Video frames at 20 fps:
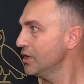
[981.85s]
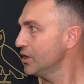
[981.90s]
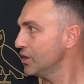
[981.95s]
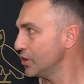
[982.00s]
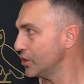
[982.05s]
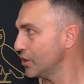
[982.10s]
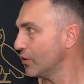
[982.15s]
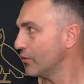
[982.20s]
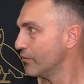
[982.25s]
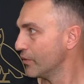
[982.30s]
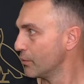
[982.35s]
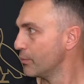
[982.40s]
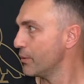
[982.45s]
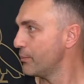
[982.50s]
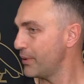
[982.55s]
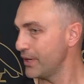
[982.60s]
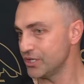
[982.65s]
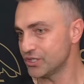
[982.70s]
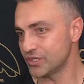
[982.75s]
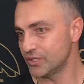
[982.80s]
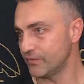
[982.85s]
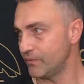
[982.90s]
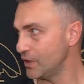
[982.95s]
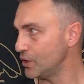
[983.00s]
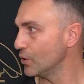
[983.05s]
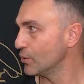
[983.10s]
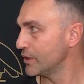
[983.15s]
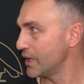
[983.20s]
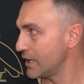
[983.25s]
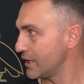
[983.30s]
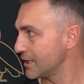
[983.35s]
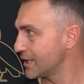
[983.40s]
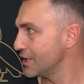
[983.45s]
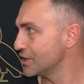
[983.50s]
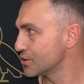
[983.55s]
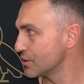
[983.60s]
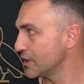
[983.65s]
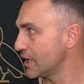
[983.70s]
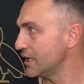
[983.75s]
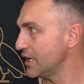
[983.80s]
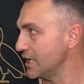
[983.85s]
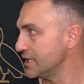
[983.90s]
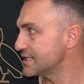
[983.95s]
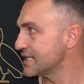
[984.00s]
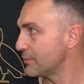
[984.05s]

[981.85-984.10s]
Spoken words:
you know, we'll be patient. We know that he's going to need